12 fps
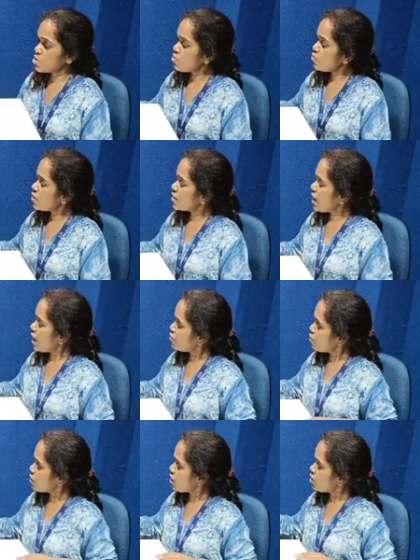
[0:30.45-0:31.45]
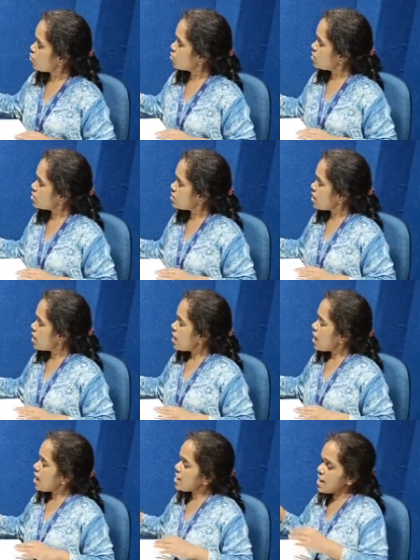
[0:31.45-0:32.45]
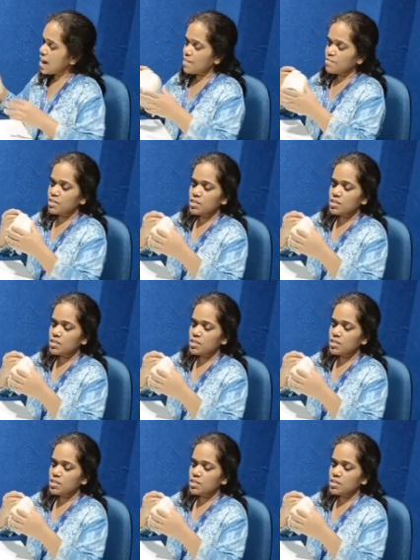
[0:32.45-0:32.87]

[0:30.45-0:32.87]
So for that what I do is I have